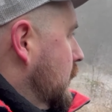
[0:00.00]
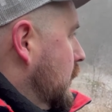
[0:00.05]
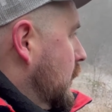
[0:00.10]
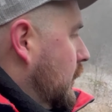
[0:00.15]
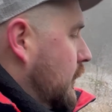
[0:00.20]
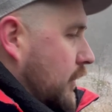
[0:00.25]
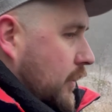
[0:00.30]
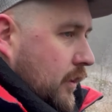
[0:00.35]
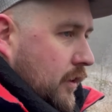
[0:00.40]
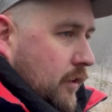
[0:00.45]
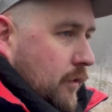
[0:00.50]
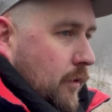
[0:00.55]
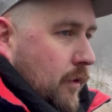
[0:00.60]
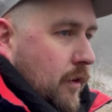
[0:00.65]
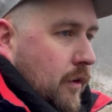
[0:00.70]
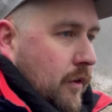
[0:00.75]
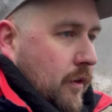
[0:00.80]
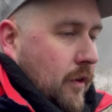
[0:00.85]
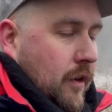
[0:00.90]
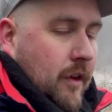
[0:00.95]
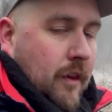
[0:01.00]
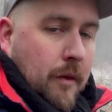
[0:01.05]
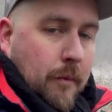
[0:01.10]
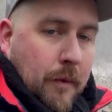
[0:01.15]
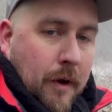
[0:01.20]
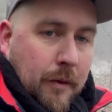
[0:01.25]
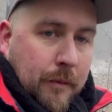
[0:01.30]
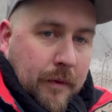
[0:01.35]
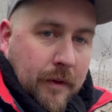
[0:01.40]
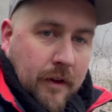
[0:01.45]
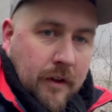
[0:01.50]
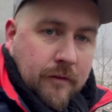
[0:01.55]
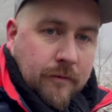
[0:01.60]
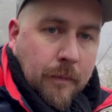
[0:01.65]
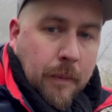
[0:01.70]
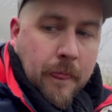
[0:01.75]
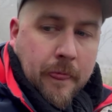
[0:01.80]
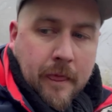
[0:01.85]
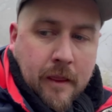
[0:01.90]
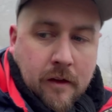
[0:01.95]
I think at the moment, I
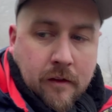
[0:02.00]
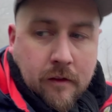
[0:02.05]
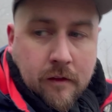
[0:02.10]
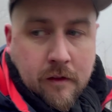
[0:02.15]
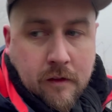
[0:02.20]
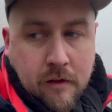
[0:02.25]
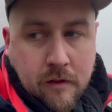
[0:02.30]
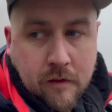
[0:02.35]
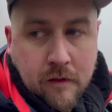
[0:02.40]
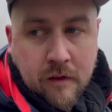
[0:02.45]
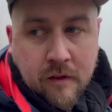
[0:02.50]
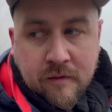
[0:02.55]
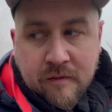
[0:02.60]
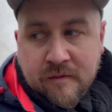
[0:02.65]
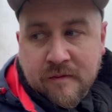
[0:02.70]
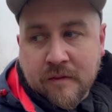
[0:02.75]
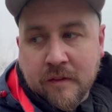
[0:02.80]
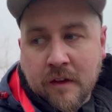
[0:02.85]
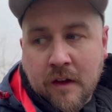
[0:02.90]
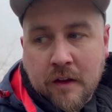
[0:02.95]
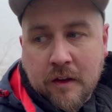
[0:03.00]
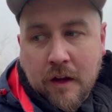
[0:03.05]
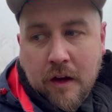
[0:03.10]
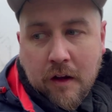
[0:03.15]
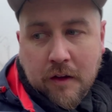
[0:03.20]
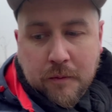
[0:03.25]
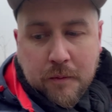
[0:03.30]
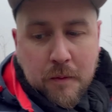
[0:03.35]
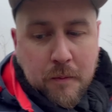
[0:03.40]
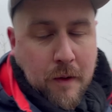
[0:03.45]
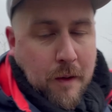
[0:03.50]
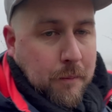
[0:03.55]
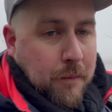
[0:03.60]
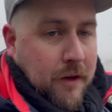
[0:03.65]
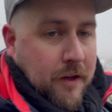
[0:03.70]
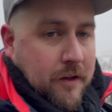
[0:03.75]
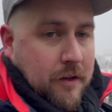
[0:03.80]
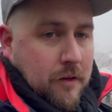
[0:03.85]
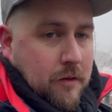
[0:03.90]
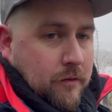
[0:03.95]
don't like to put my
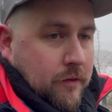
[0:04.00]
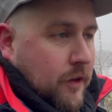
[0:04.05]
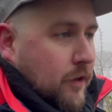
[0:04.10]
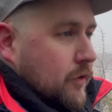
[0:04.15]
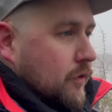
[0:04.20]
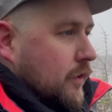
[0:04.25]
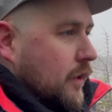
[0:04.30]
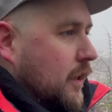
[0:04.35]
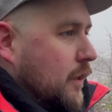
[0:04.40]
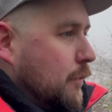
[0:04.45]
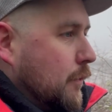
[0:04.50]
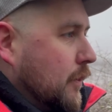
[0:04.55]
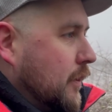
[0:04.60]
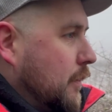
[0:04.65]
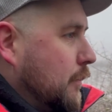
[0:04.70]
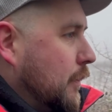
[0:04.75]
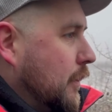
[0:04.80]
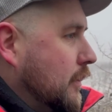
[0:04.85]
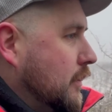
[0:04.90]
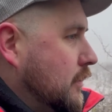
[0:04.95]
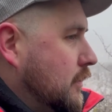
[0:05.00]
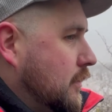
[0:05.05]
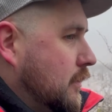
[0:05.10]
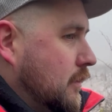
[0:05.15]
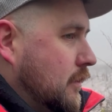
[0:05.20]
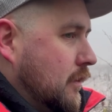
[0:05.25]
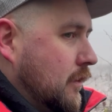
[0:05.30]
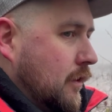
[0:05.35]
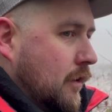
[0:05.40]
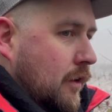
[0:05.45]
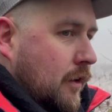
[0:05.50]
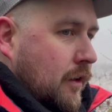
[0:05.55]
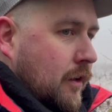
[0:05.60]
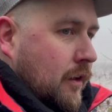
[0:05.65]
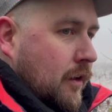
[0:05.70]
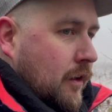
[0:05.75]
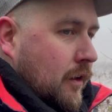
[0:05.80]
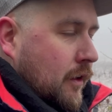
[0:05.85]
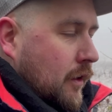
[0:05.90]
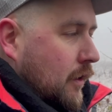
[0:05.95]
political views on anybody, but
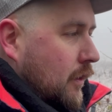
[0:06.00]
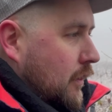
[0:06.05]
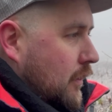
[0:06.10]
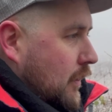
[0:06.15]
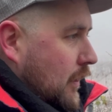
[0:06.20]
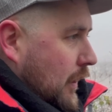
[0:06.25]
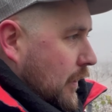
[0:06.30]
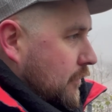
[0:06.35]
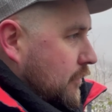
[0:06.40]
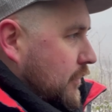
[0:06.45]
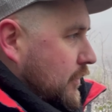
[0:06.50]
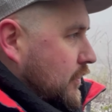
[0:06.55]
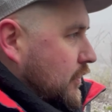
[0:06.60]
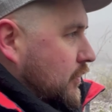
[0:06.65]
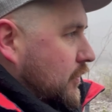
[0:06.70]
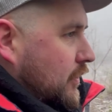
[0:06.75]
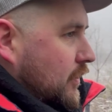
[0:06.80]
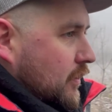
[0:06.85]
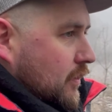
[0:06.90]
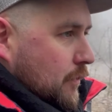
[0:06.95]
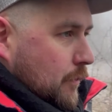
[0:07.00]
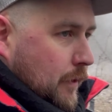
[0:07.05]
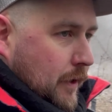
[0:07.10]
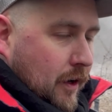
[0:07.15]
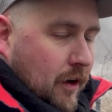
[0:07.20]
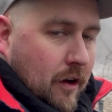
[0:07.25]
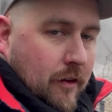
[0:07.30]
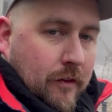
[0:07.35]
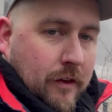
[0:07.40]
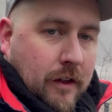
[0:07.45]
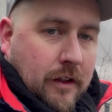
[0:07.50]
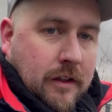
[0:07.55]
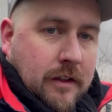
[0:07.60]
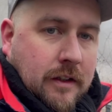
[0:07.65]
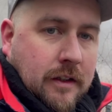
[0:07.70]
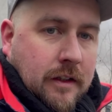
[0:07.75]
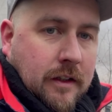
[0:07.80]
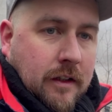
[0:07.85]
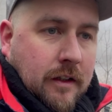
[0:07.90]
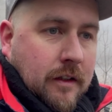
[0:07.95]
everything just seems to be either
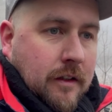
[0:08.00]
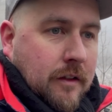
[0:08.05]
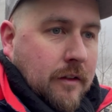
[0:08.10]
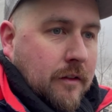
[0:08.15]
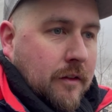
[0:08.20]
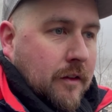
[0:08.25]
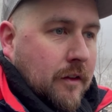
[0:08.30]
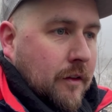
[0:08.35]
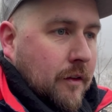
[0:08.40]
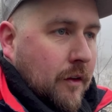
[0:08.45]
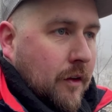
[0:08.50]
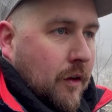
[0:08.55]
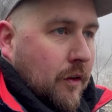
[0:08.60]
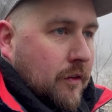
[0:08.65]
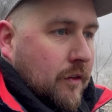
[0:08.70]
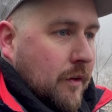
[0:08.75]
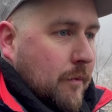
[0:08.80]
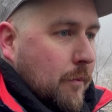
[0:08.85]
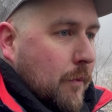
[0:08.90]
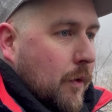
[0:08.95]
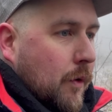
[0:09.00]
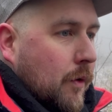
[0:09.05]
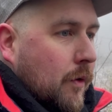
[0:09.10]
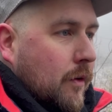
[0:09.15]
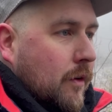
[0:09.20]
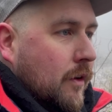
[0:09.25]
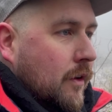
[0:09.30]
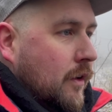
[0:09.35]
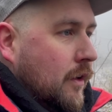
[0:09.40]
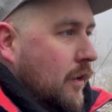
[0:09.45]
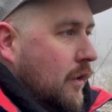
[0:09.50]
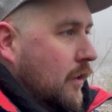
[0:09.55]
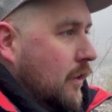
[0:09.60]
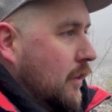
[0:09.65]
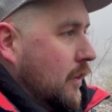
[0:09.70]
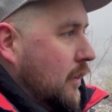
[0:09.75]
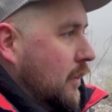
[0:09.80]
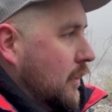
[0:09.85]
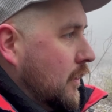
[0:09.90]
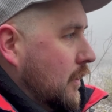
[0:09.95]
costing more,
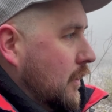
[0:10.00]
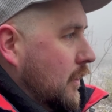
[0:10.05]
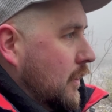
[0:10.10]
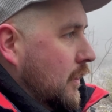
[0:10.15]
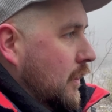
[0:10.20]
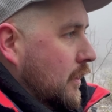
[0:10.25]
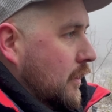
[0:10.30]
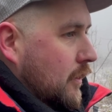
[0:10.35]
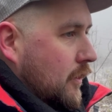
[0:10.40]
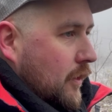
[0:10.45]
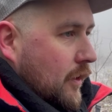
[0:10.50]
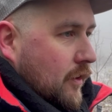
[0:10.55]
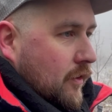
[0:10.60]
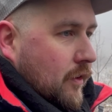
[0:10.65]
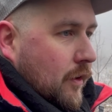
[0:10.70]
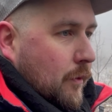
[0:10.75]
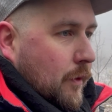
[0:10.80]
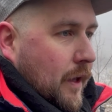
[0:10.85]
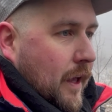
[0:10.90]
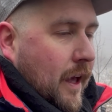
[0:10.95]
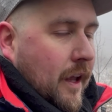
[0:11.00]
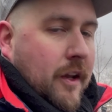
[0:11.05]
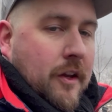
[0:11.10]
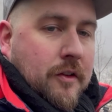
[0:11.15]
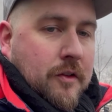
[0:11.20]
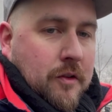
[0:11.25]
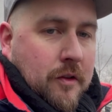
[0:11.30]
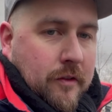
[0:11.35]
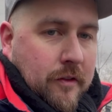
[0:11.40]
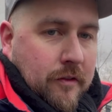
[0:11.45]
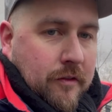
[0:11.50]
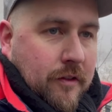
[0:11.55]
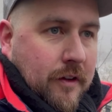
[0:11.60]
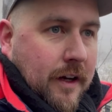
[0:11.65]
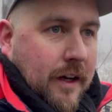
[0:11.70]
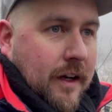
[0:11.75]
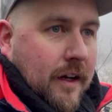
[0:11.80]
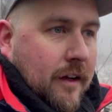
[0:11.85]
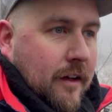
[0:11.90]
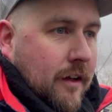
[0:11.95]
and the things that we can enjoy for
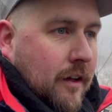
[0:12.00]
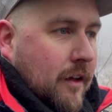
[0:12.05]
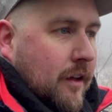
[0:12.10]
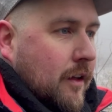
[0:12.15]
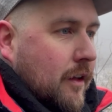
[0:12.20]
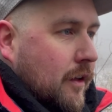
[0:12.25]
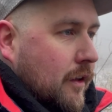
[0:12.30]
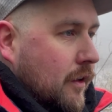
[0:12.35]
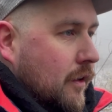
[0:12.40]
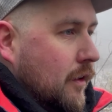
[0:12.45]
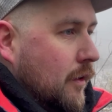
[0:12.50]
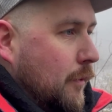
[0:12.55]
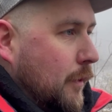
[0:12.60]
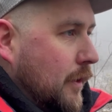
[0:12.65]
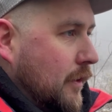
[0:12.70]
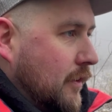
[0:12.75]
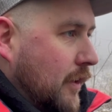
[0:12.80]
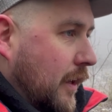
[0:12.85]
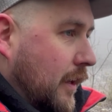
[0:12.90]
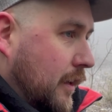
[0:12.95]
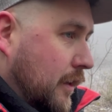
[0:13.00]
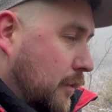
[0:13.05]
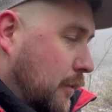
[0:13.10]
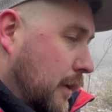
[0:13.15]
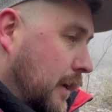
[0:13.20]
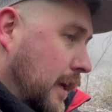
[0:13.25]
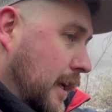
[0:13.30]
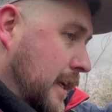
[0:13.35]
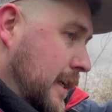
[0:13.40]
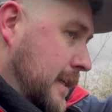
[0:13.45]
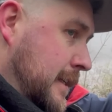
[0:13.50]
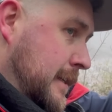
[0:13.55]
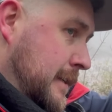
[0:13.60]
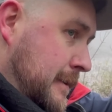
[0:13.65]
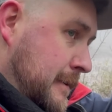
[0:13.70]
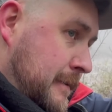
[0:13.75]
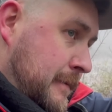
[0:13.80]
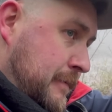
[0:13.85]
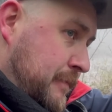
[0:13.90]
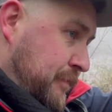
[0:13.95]
free are being taken away.
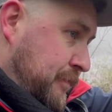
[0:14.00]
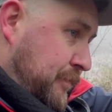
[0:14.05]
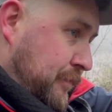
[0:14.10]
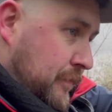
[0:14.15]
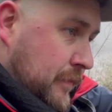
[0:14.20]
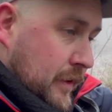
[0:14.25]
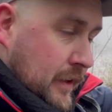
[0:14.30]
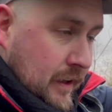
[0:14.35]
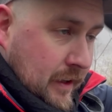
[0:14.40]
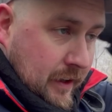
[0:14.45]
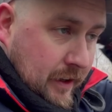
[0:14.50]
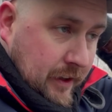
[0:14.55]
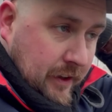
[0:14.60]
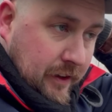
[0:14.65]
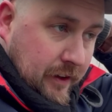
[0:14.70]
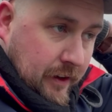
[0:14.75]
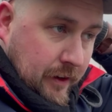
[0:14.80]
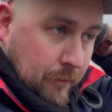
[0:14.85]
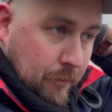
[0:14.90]
And